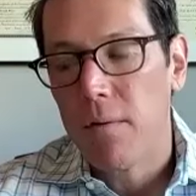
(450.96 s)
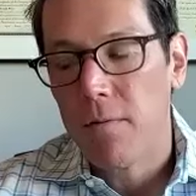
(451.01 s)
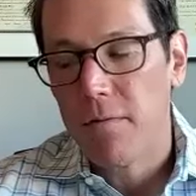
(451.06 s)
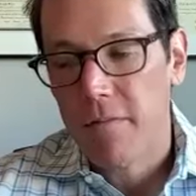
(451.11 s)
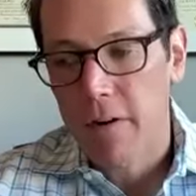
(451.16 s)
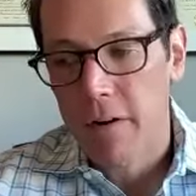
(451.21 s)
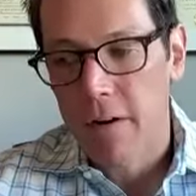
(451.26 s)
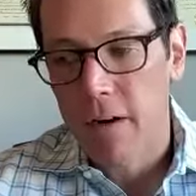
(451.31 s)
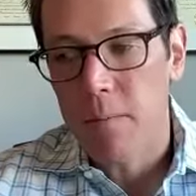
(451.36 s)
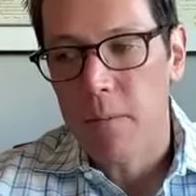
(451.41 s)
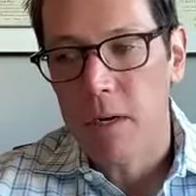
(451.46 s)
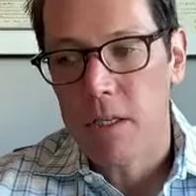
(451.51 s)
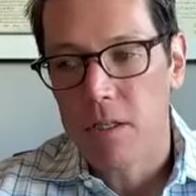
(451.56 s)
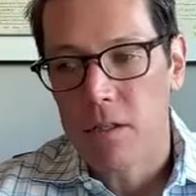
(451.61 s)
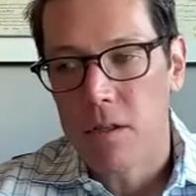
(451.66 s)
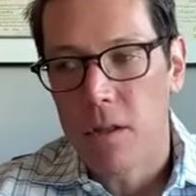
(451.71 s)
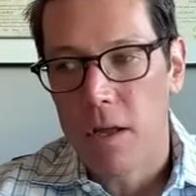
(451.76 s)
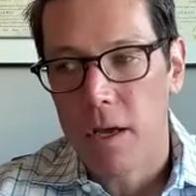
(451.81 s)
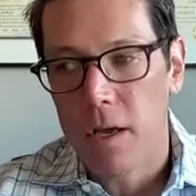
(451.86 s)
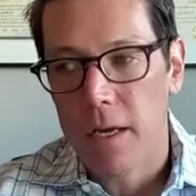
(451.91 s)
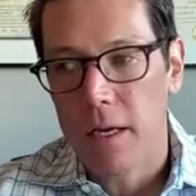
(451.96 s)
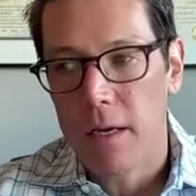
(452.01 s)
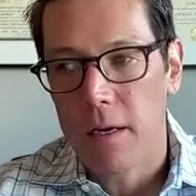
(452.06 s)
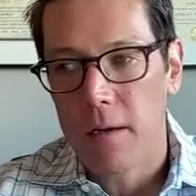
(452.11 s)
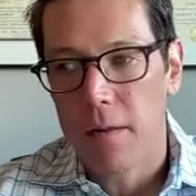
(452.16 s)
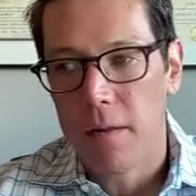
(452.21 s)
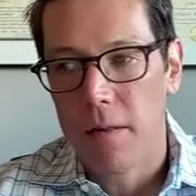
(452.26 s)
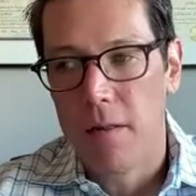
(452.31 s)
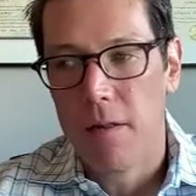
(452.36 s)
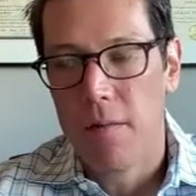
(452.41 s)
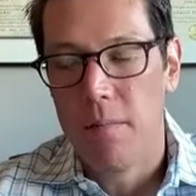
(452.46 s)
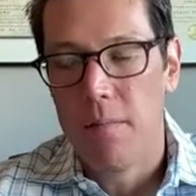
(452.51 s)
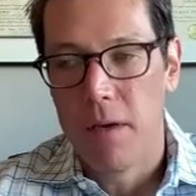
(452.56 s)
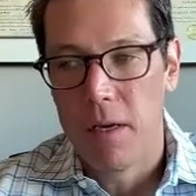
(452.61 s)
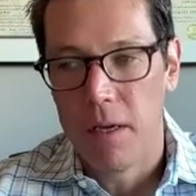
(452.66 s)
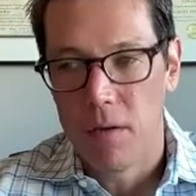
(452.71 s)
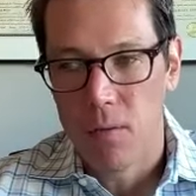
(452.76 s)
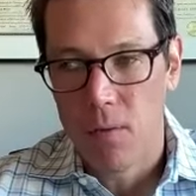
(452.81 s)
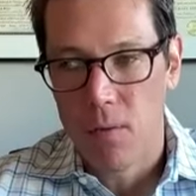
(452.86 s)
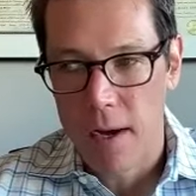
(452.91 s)
very much like the
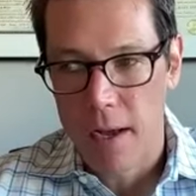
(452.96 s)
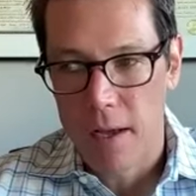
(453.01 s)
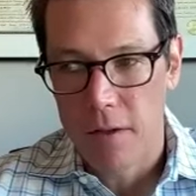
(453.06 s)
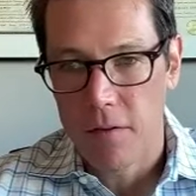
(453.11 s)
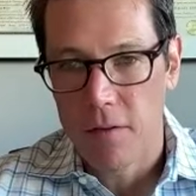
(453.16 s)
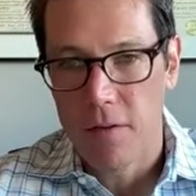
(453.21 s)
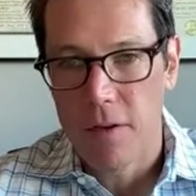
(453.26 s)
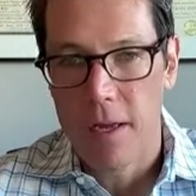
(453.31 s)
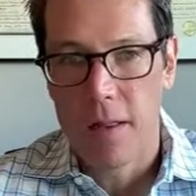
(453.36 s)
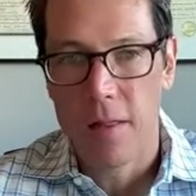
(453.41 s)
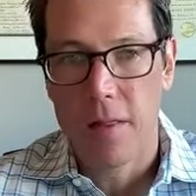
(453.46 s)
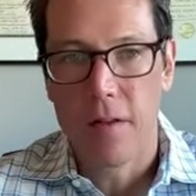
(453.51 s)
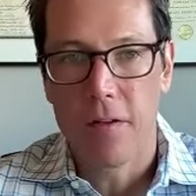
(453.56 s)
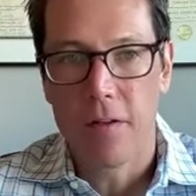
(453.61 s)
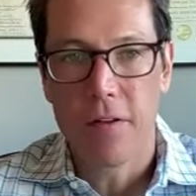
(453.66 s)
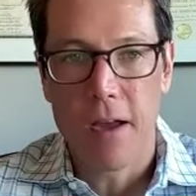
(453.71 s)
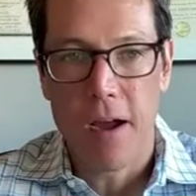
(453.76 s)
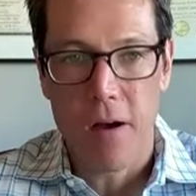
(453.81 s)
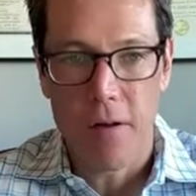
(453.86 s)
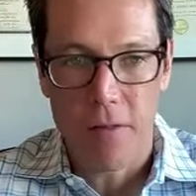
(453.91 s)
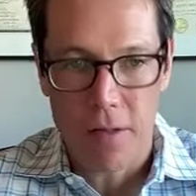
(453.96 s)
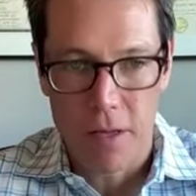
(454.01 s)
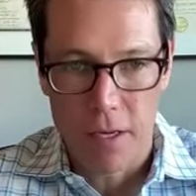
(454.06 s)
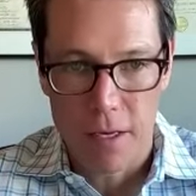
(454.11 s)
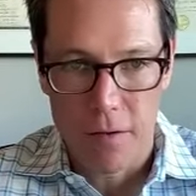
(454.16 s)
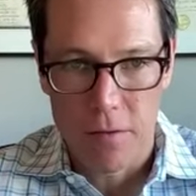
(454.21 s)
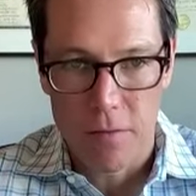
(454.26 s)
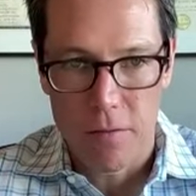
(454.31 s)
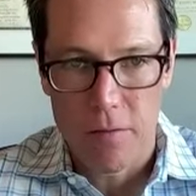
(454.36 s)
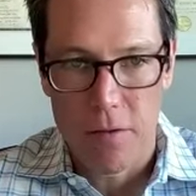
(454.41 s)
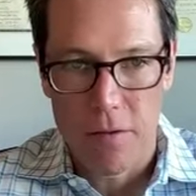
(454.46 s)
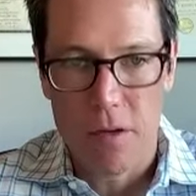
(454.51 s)
Midwest and the Southeast.